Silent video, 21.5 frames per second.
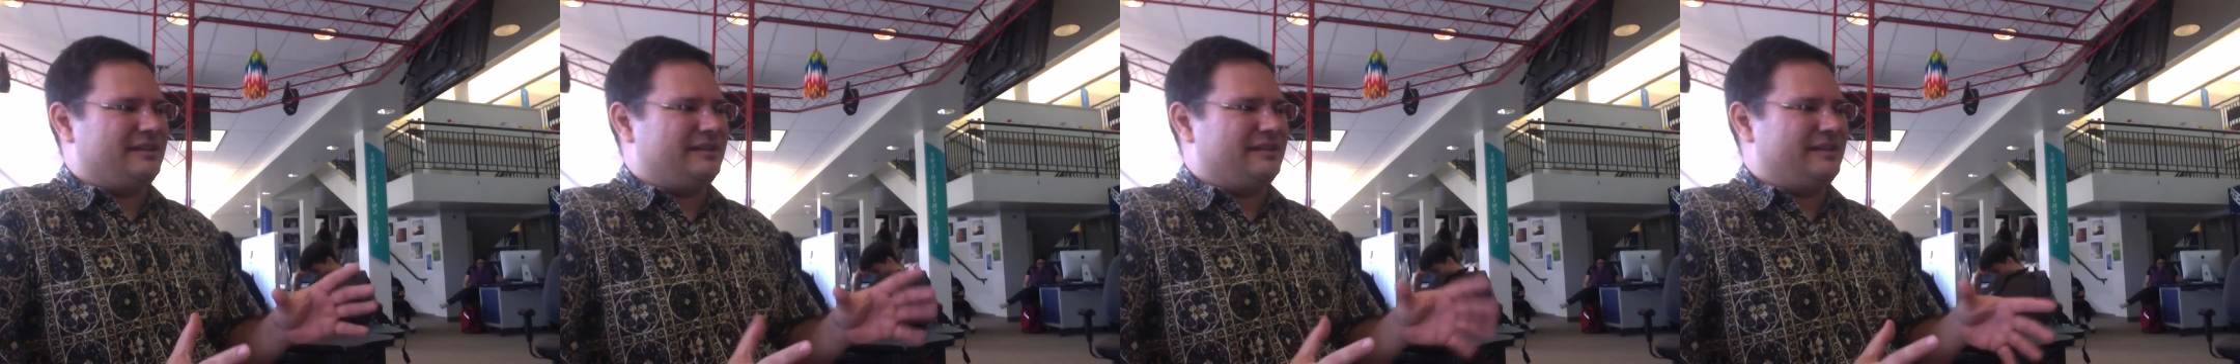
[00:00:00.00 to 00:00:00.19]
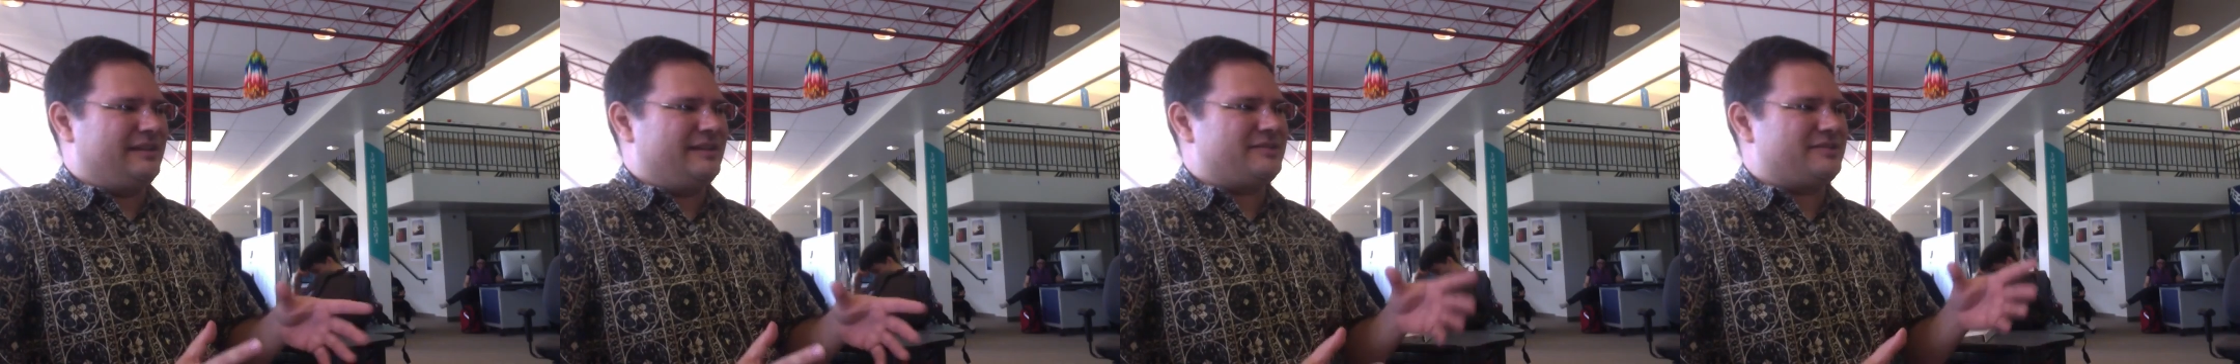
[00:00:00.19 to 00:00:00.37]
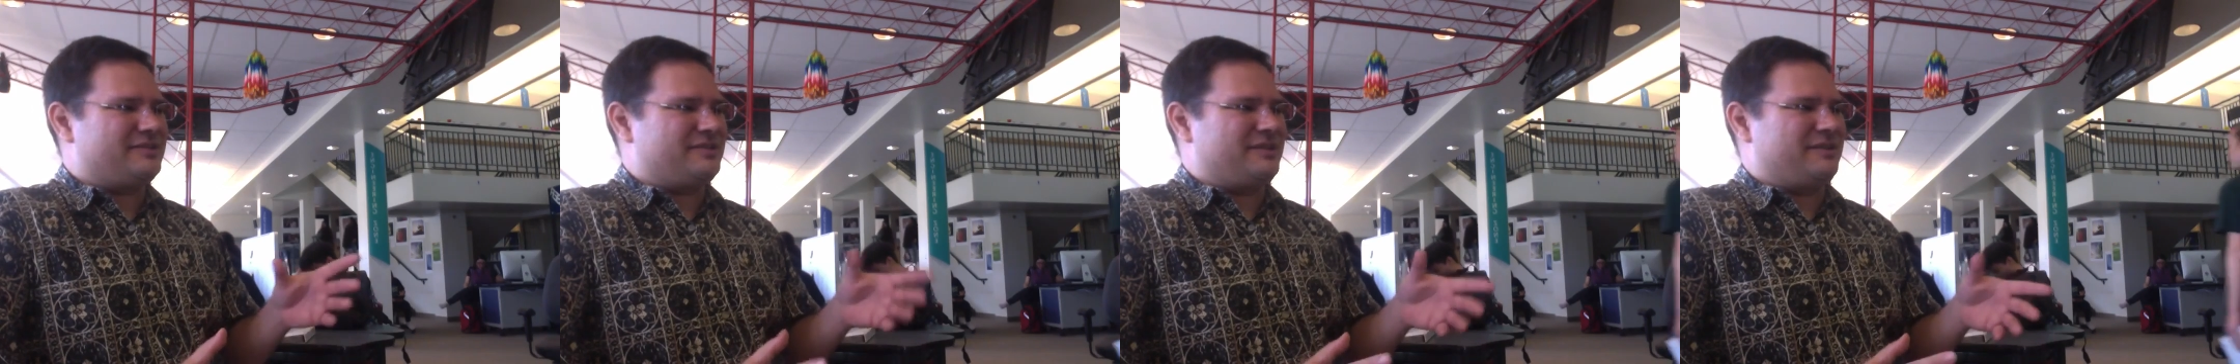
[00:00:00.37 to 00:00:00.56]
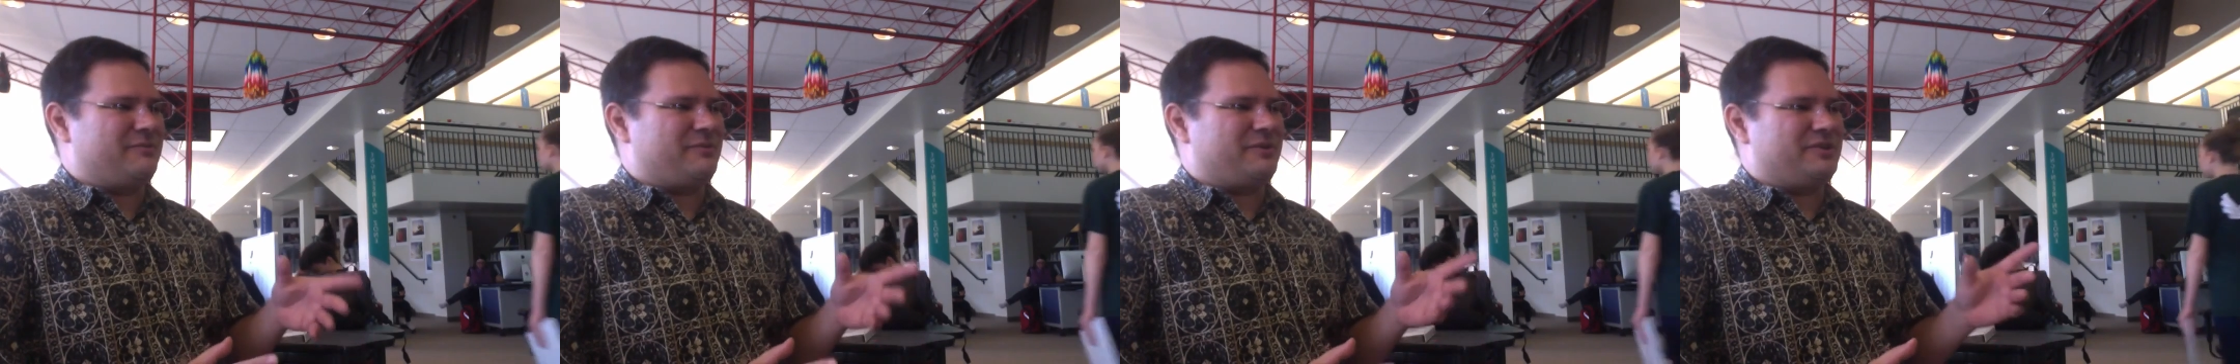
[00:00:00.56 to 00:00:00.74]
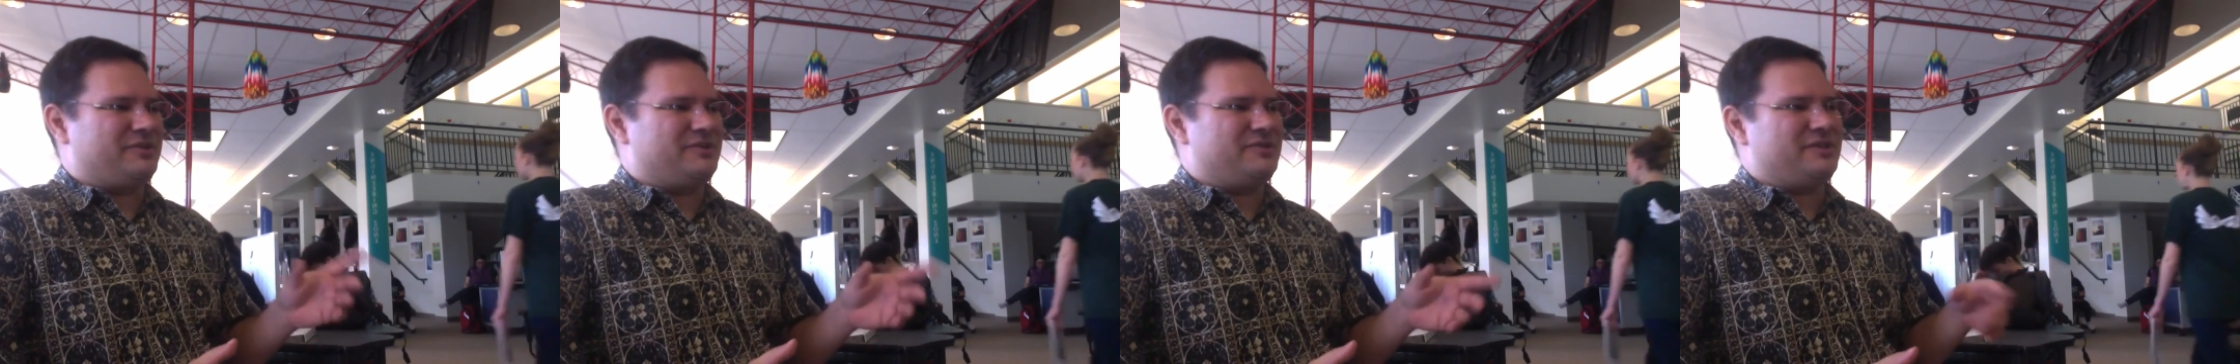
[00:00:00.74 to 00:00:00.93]
lasers
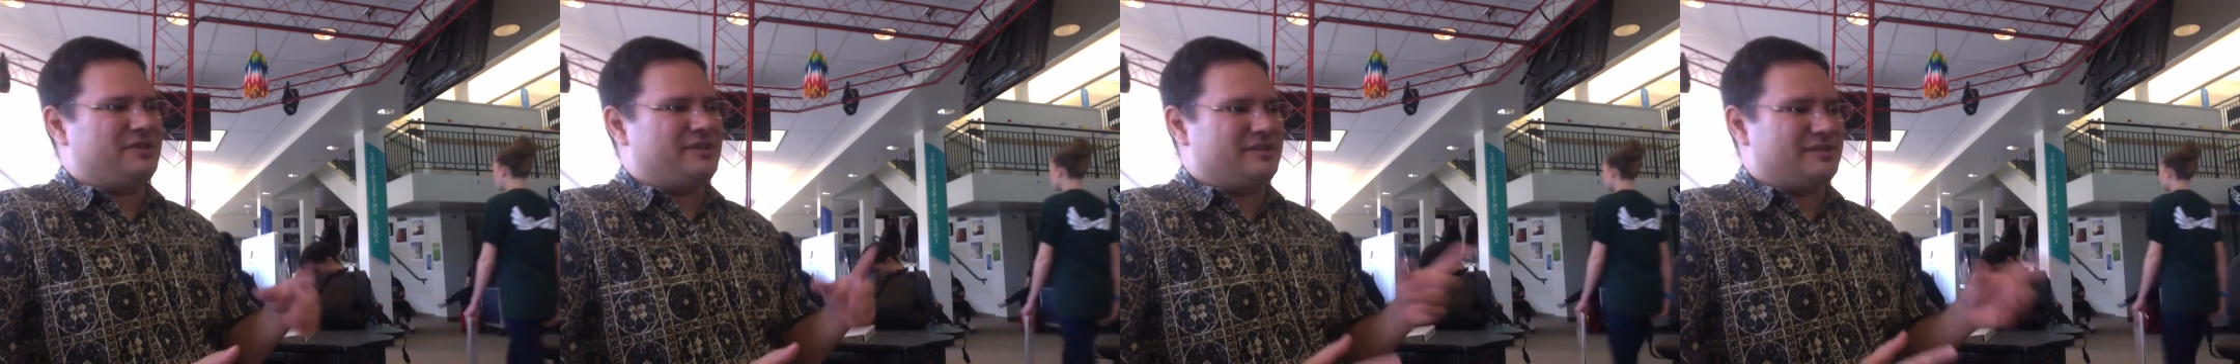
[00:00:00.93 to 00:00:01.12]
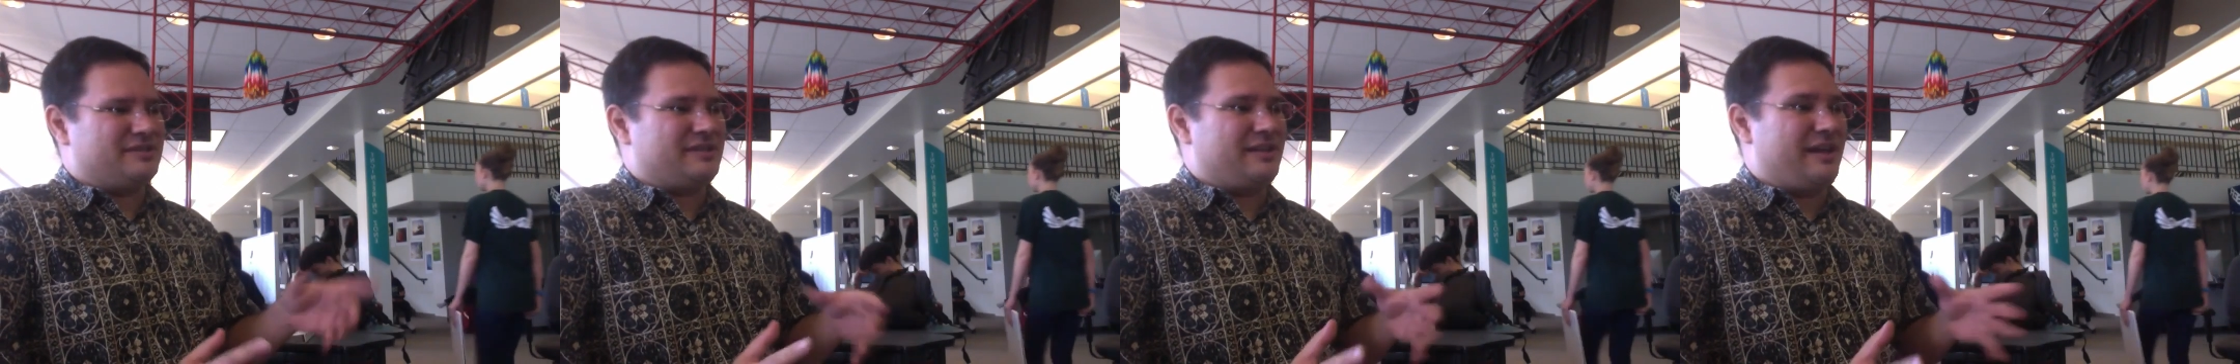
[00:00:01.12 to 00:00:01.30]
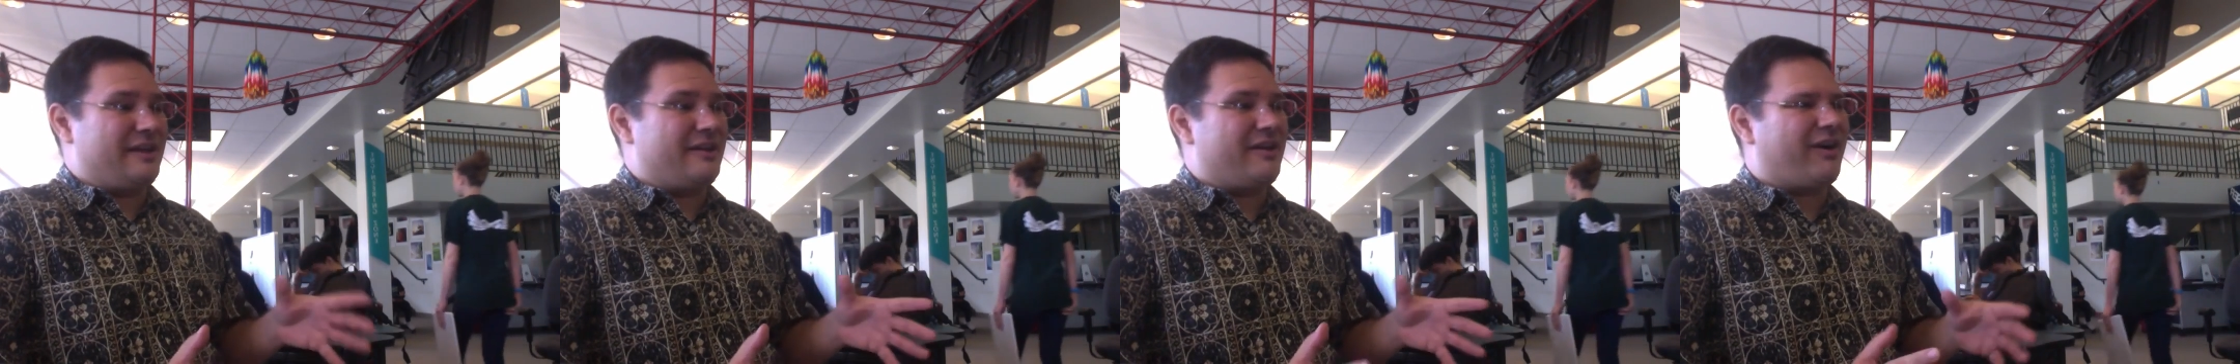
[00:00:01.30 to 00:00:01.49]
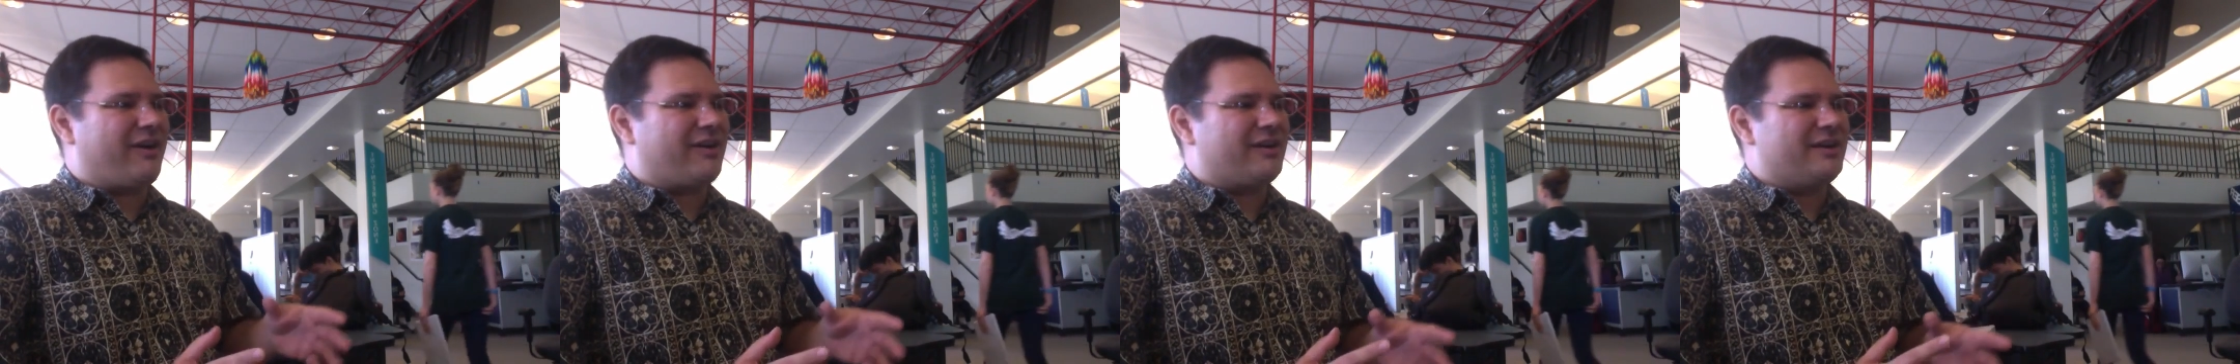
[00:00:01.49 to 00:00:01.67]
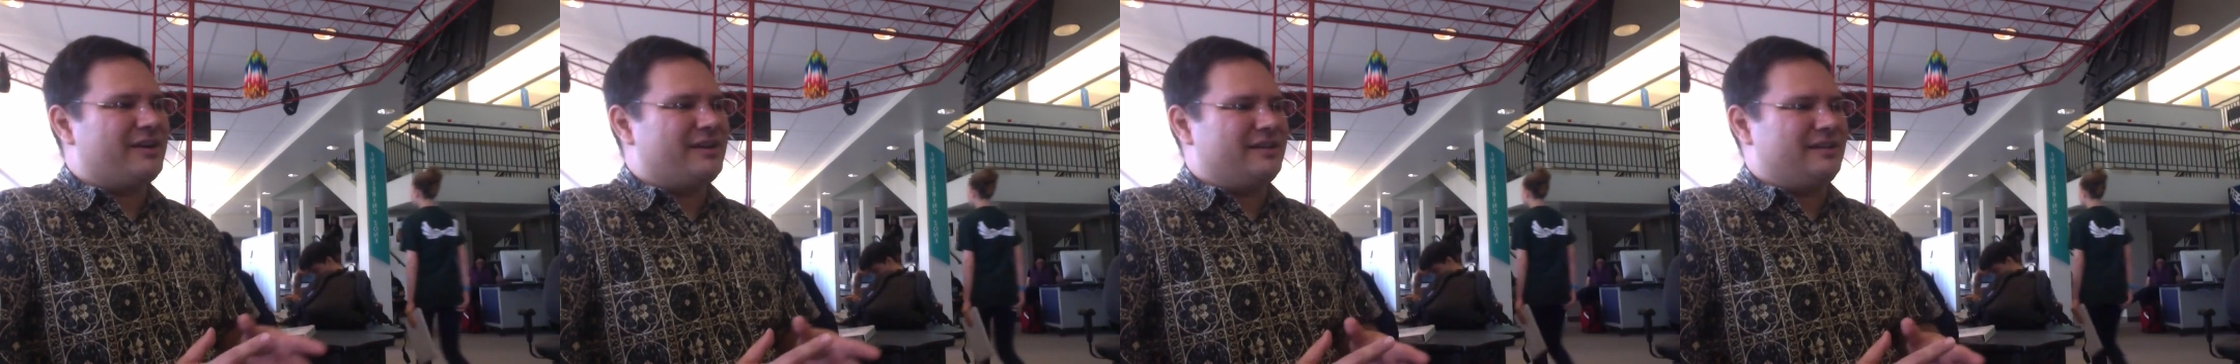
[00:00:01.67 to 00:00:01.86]
that we're using, it's
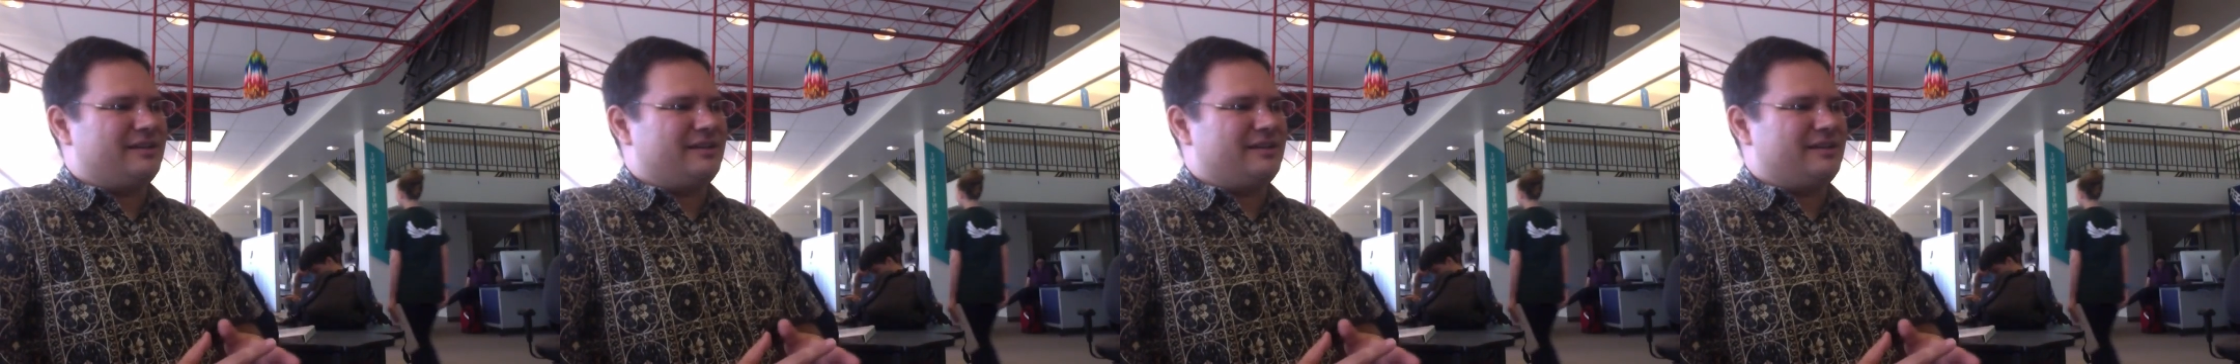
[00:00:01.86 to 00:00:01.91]
LiDAR,